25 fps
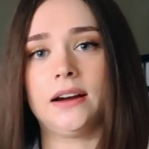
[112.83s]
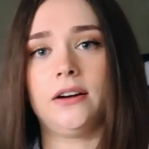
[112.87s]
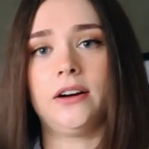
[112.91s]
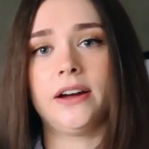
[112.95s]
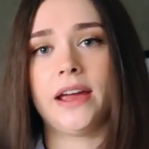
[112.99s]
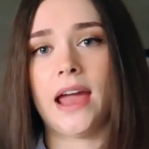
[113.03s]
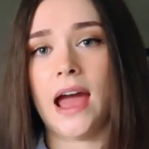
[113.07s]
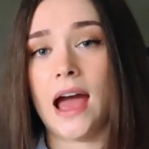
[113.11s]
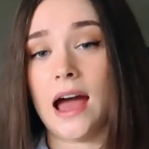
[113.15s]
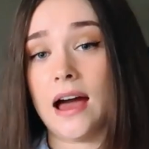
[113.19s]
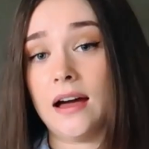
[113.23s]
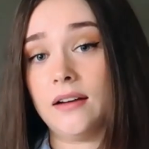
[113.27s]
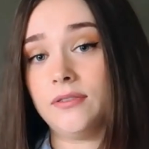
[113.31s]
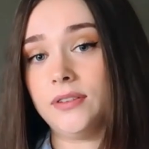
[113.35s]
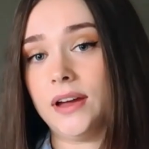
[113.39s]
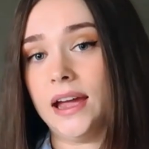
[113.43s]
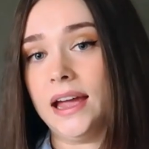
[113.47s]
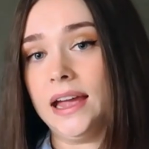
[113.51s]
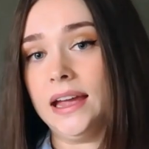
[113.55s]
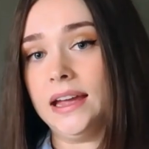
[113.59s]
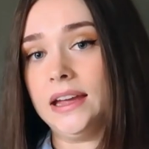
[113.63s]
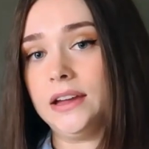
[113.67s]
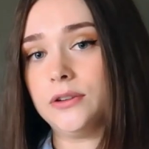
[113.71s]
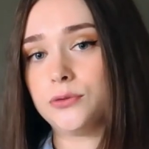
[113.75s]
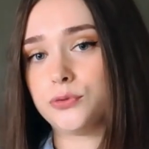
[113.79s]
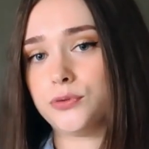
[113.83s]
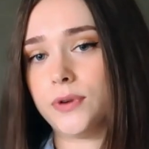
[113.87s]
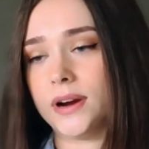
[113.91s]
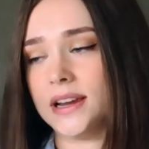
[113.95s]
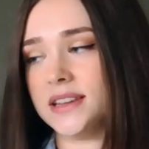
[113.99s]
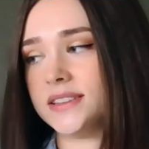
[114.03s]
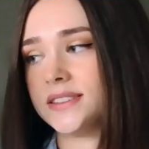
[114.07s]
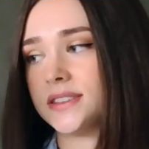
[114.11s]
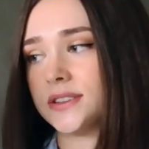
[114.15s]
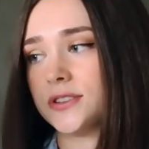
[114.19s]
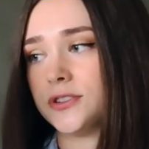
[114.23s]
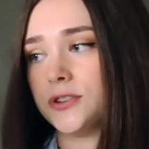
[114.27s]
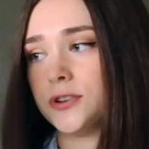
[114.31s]
I have a
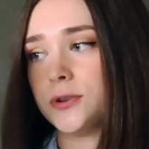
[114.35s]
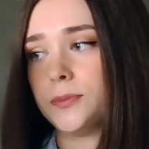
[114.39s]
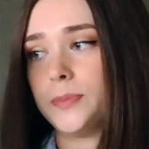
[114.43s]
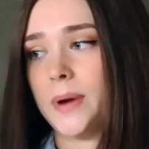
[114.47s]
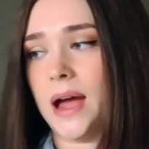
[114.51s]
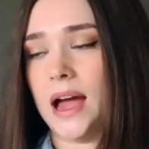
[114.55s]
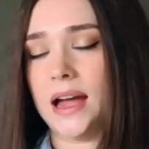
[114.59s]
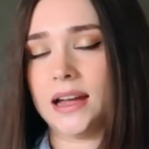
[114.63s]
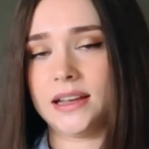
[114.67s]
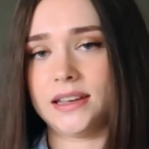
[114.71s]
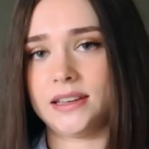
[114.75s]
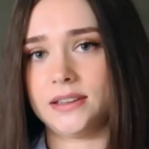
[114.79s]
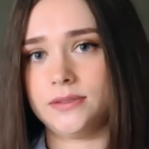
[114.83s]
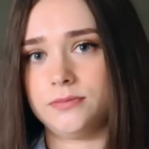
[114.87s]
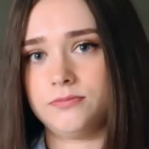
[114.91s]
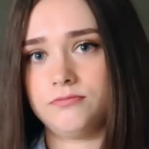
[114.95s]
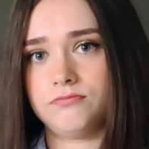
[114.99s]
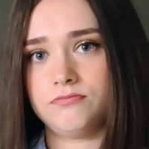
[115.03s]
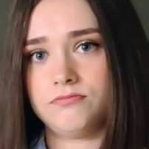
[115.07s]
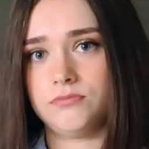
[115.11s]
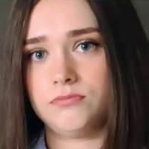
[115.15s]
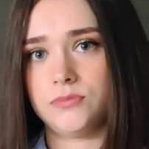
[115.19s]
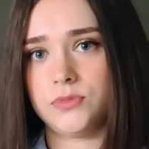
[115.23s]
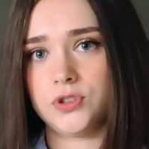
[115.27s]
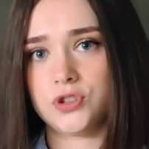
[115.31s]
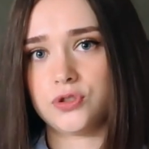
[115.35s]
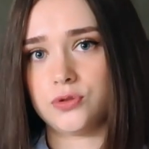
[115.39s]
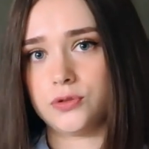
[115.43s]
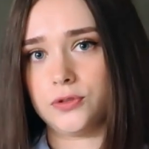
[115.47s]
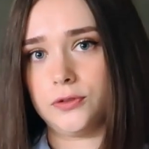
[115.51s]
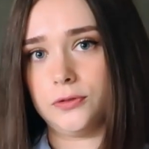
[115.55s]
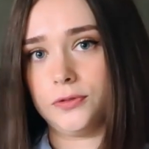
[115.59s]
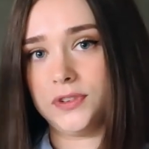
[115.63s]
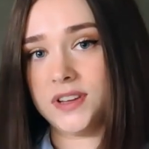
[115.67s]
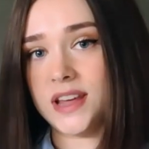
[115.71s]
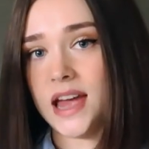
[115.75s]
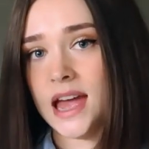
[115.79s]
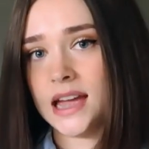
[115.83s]
racer back sort
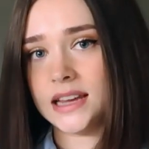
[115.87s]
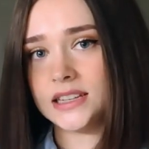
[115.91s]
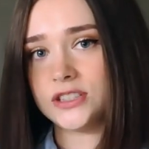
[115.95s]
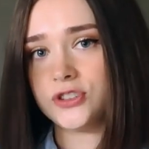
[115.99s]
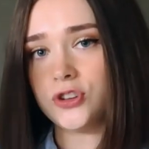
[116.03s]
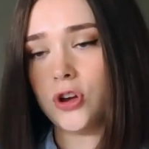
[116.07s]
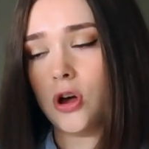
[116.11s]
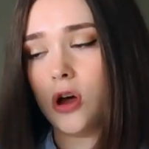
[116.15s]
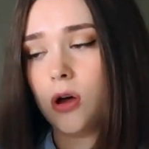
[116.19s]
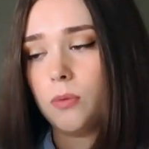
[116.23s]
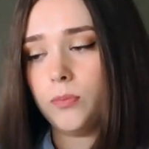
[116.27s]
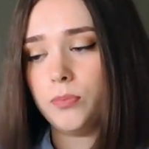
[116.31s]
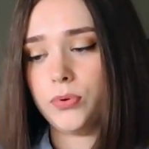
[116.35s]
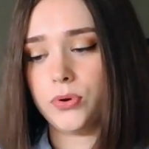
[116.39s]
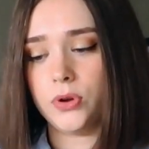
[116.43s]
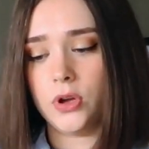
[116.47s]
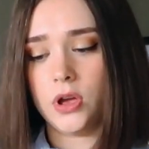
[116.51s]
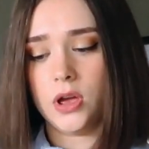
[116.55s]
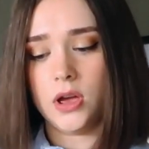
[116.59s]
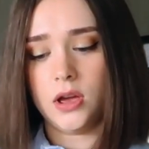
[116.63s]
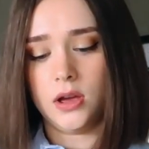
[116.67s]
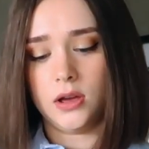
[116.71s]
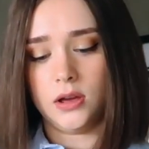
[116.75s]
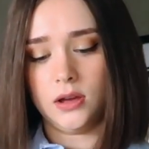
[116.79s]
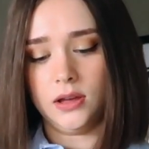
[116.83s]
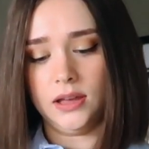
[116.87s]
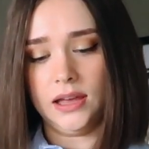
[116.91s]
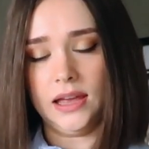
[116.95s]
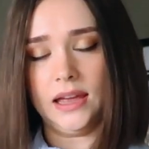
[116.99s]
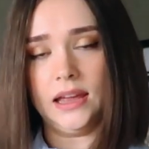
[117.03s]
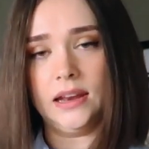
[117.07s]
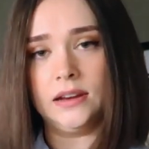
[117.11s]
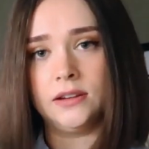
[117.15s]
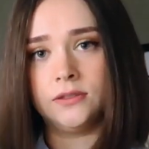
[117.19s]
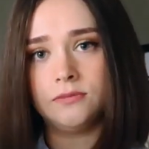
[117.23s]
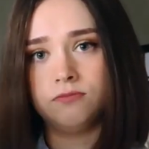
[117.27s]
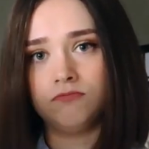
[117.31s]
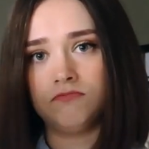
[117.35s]
of tank top
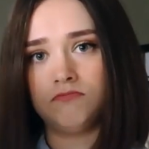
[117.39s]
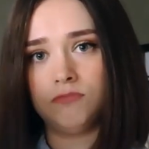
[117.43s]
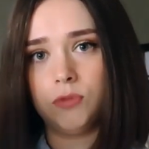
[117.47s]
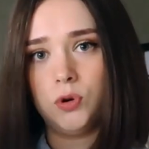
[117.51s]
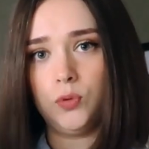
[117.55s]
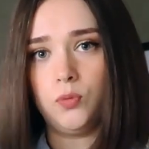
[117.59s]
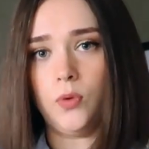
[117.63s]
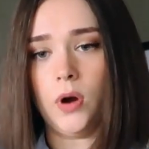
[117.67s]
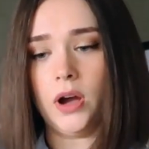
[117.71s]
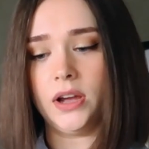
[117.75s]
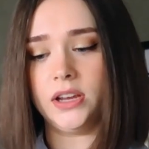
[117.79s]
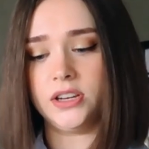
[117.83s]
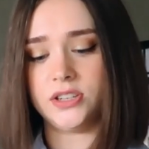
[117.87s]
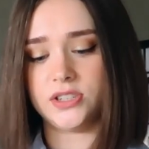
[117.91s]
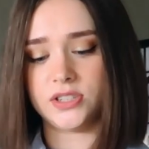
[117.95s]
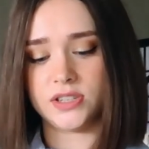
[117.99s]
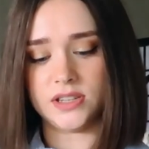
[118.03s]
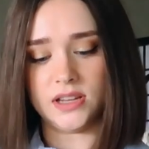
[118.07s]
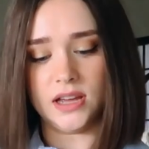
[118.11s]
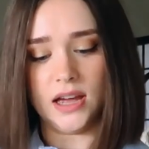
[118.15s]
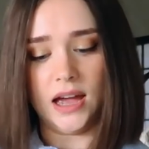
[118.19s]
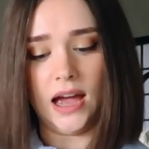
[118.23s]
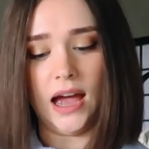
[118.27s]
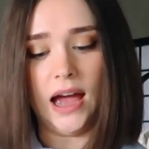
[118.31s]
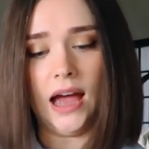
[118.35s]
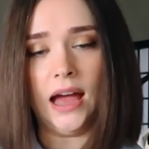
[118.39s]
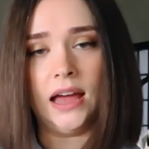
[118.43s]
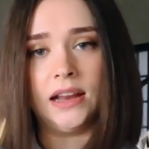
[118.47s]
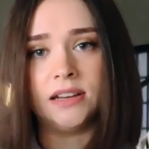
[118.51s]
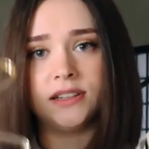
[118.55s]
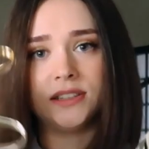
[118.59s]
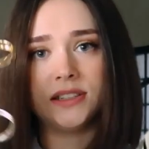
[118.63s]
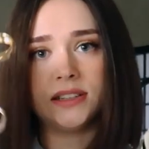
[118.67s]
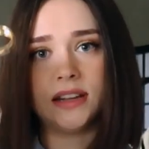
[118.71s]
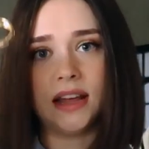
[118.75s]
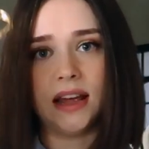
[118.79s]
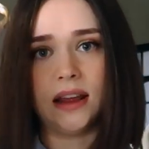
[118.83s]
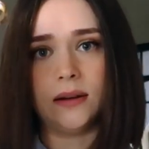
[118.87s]
in white
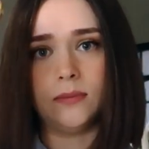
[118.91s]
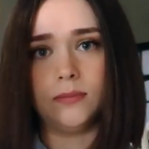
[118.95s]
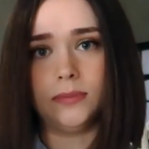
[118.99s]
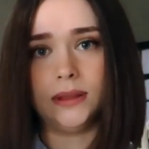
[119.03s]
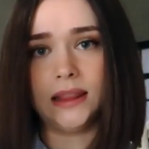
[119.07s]
and in